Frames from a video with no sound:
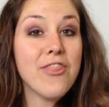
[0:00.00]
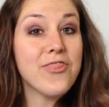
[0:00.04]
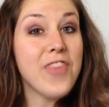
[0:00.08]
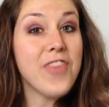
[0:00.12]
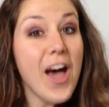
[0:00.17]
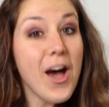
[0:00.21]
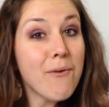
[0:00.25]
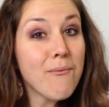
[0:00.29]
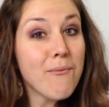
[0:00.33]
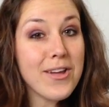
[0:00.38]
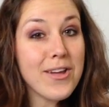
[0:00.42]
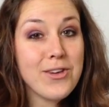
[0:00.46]

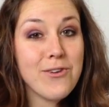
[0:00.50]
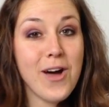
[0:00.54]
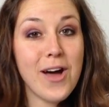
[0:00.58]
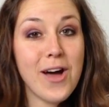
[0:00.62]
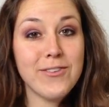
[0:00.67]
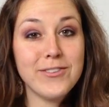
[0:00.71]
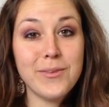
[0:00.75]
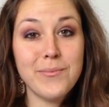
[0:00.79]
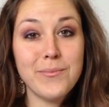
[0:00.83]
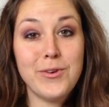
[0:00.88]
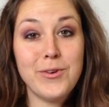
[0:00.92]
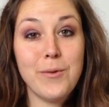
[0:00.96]
That way, you'll
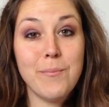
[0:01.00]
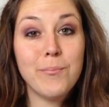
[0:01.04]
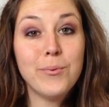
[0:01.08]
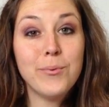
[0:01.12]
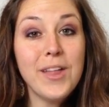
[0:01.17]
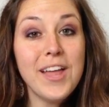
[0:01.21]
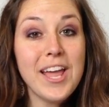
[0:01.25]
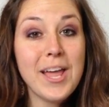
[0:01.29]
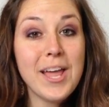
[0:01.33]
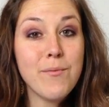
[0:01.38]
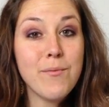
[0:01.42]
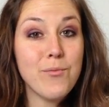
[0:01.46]
have someone to
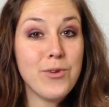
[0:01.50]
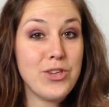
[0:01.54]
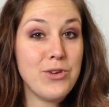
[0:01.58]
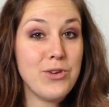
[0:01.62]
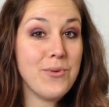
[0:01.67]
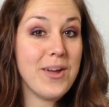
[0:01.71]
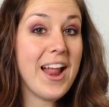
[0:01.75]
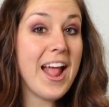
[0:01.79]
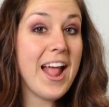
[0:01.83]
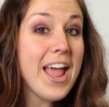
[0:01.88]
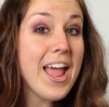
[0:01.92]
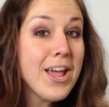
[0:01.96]
blame when you
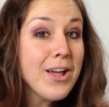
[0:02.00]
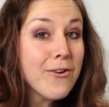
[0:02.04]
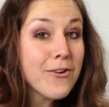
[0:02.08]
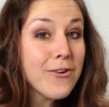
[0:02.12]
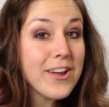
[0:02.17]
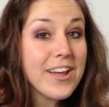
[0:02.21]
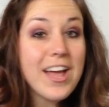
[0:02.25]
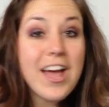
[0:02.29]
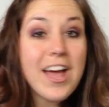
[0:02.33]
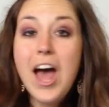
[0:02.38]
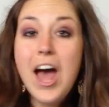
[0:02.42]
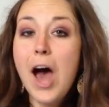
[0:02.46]
get
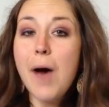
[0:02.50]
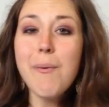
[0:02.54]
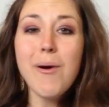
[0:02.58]
angry